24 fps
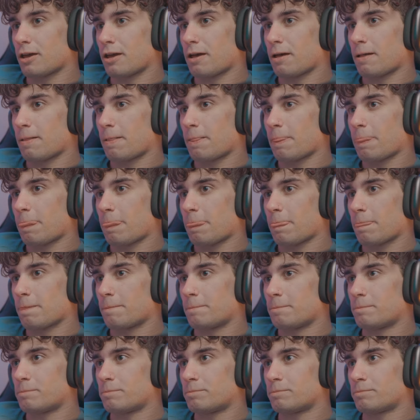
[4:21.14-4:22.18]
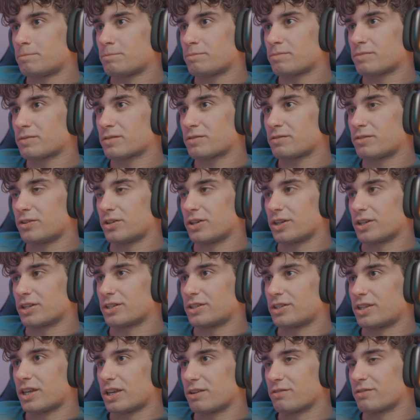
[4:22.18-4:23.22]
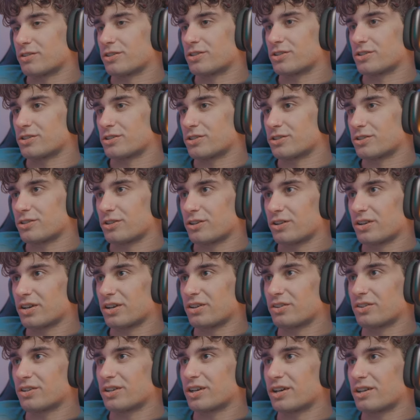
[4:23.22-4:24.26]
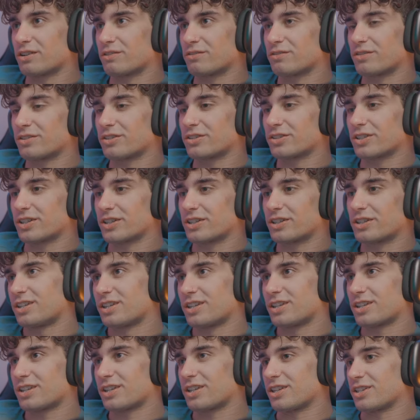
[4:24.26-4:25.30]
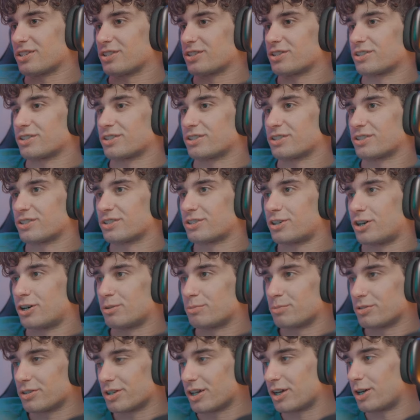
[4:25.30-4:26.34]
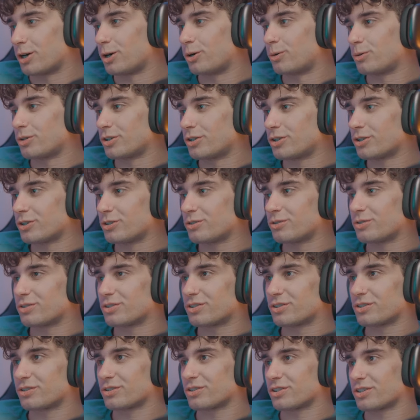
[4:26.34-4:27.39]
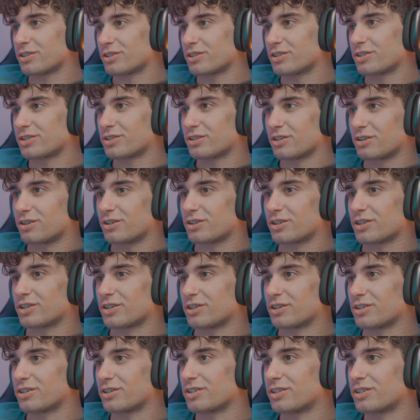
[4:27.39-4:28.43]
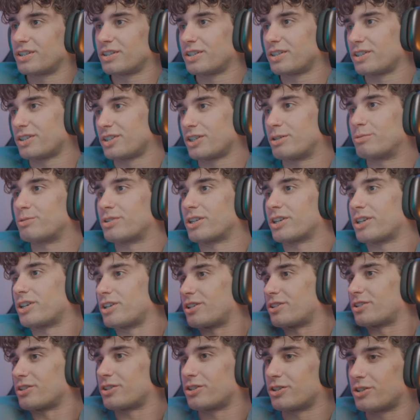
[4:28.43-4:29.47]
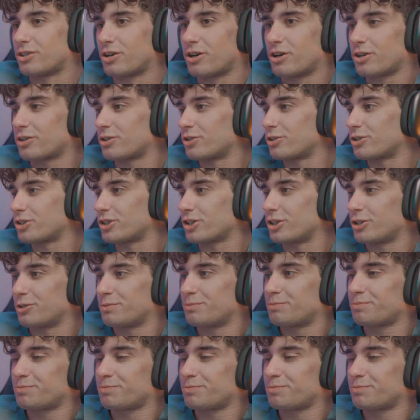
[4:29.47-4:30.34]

I feel like David's gonna talk Ellie out of this. Like he's gonna calm her down, you know, and they're gonna talk. And he seems like he's a good talker, so.